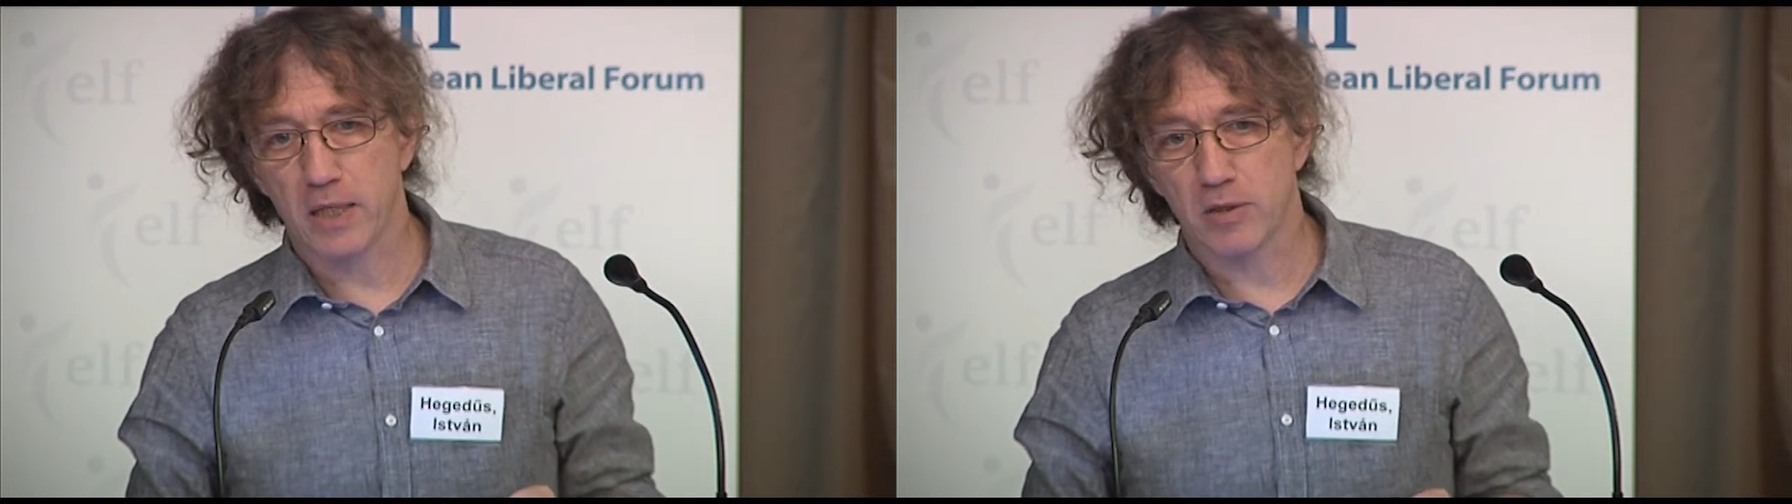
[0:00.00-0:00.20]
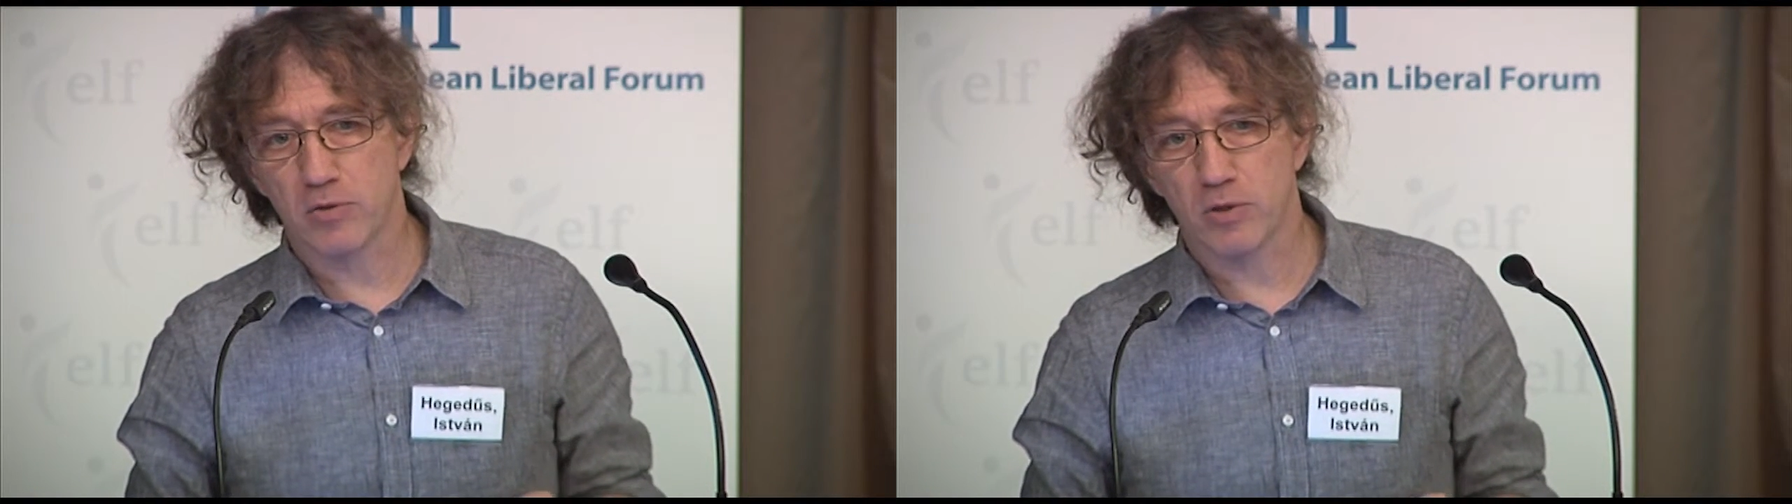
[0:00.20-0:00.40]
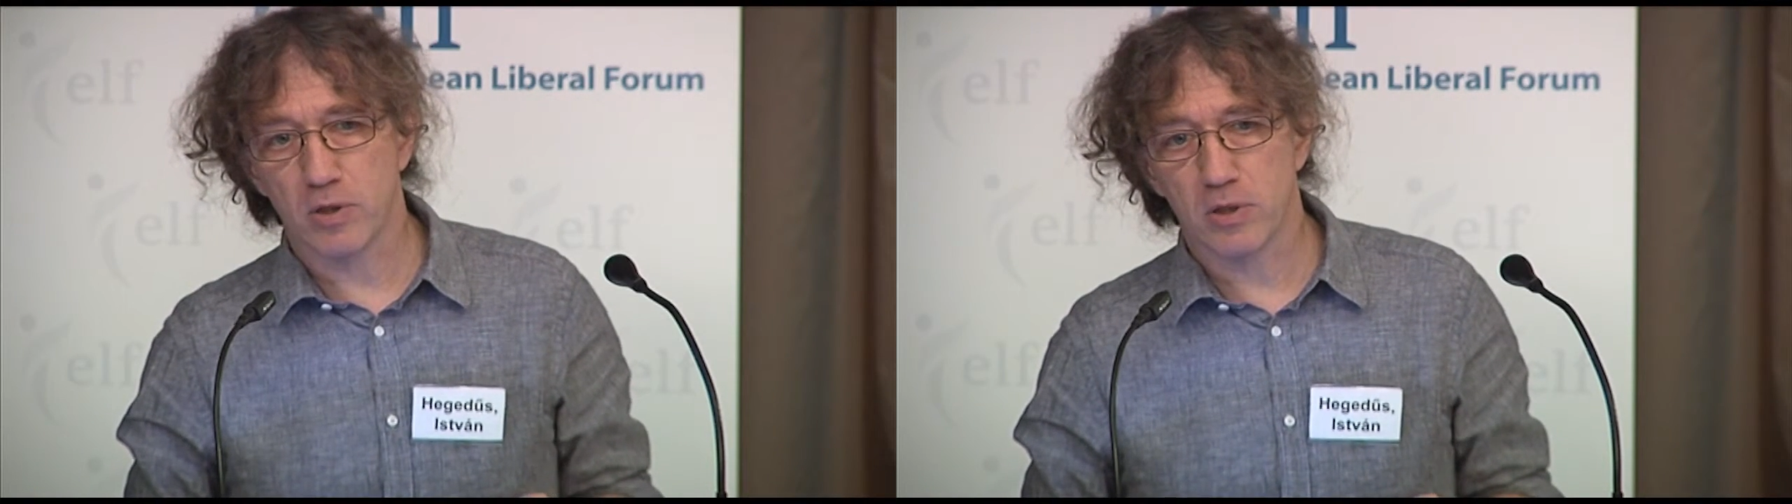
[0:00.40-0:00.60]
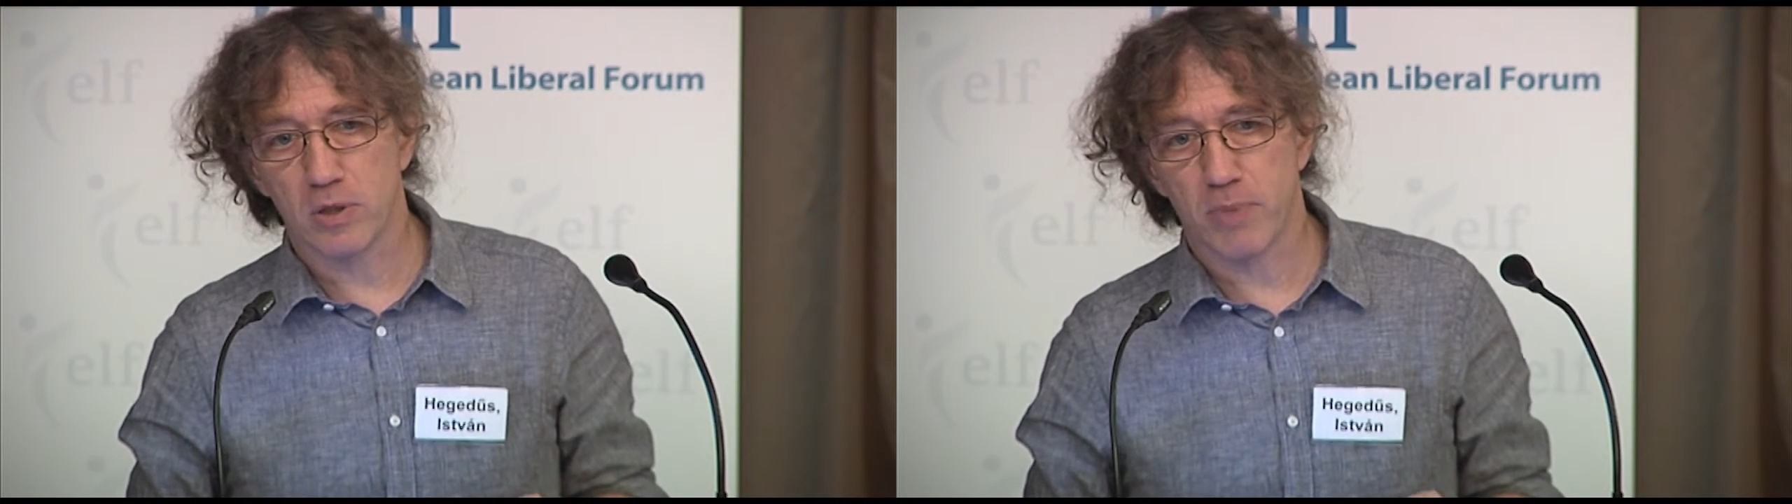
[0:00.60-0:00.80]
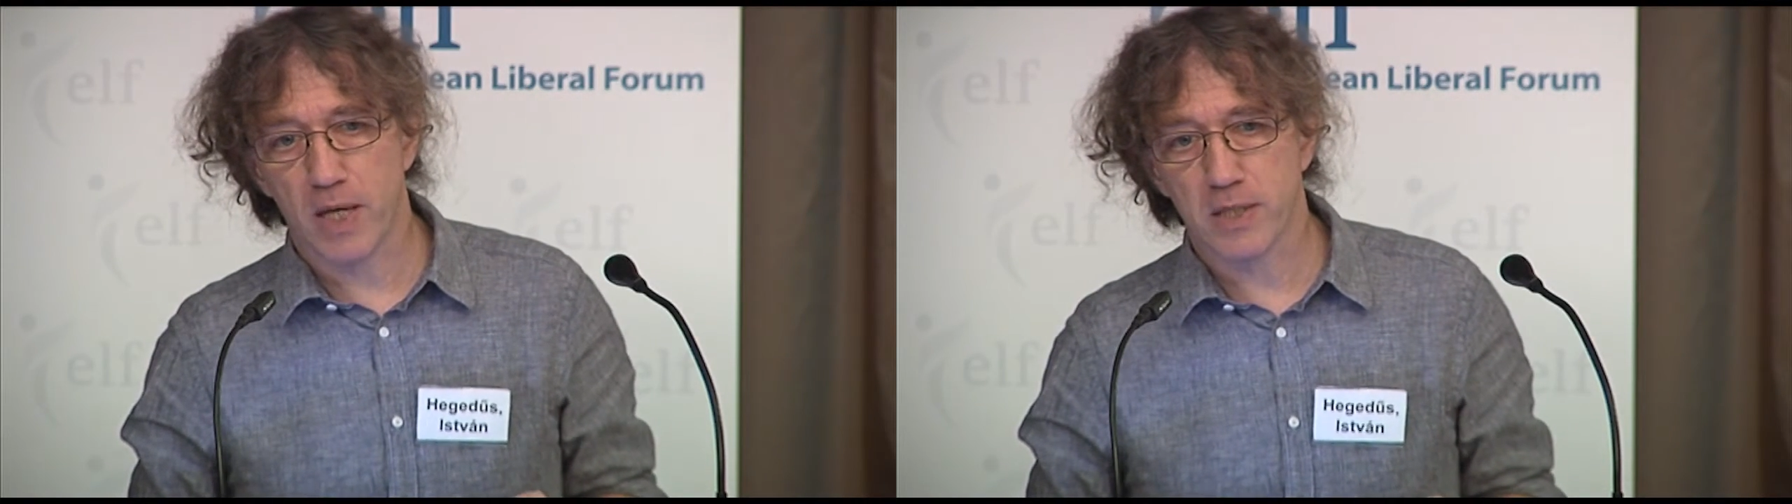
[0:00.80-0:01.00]
into the
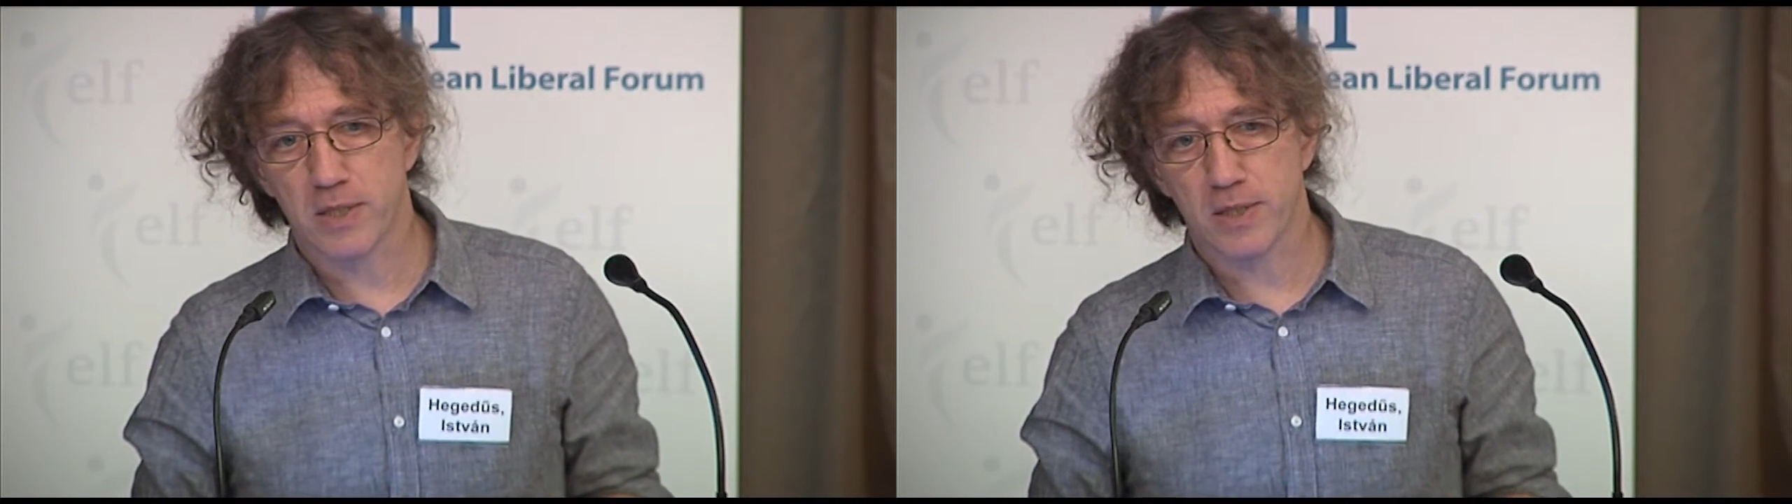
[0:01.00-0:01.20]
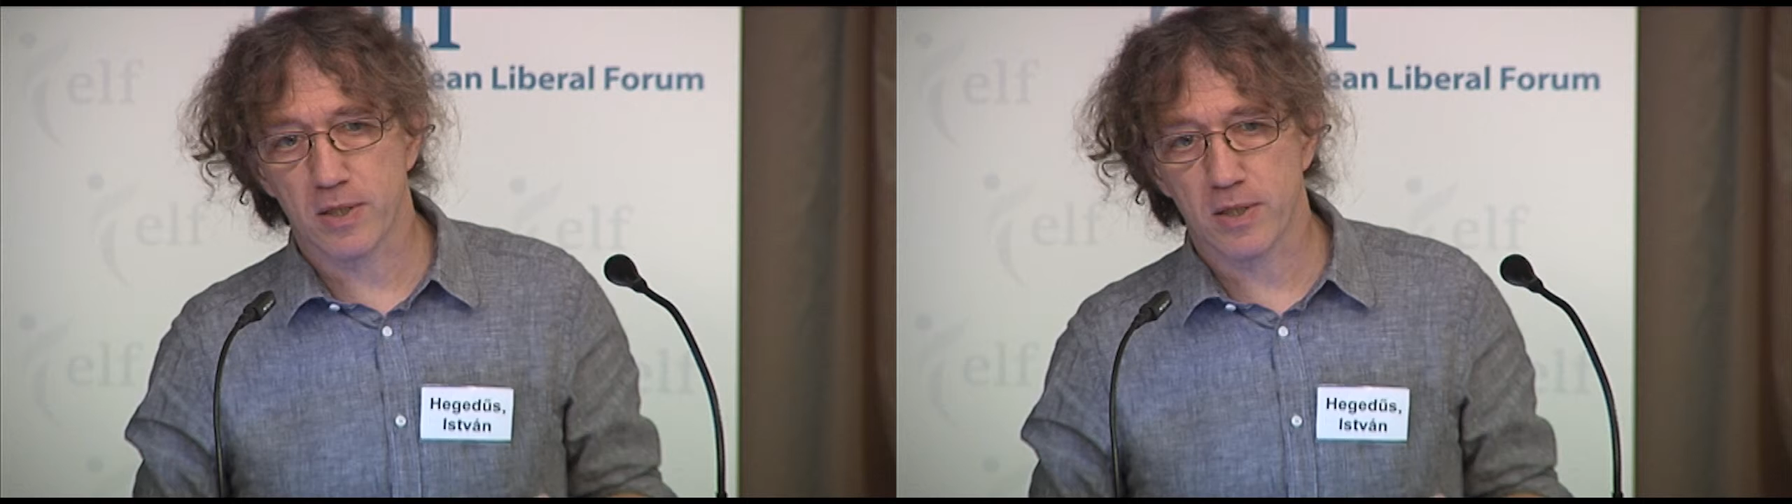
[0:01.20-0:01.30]
debates